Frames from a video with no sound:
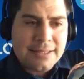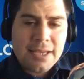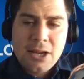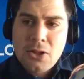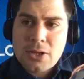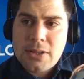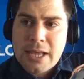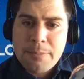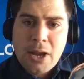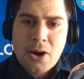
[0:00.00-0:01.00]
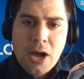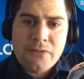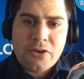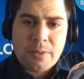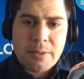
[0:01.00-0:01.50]
That's going to look like a better
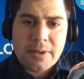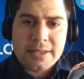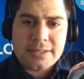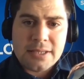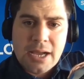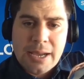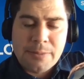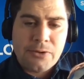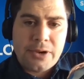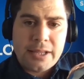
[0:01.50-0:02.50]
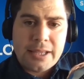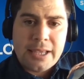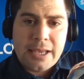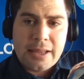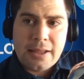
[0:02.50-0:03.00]
offer to me because I'm going
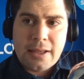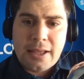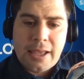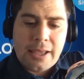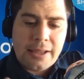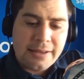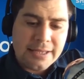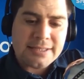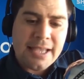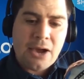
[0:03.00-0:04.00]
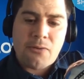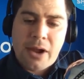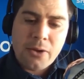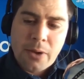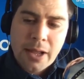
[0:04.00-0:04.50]
to get a
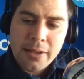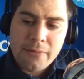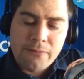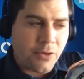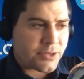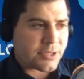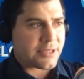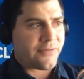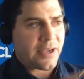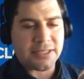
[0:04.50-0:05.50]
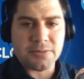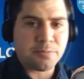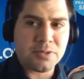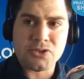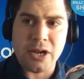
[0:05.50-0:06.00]
discount right away versus if I
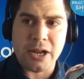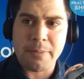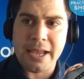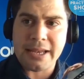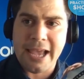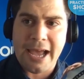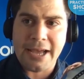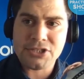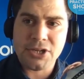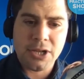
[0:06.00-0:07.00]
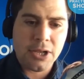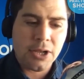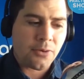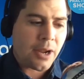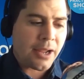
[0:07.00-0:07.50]
straight up paid cash,
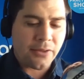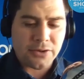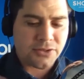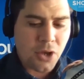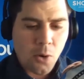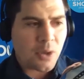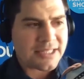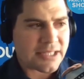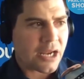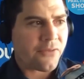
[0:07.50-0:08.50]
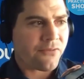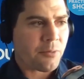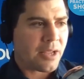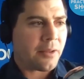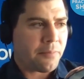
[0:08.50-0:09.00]
right? There's no incentive
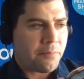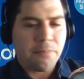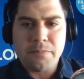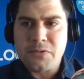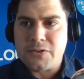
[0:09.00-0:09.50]
for me to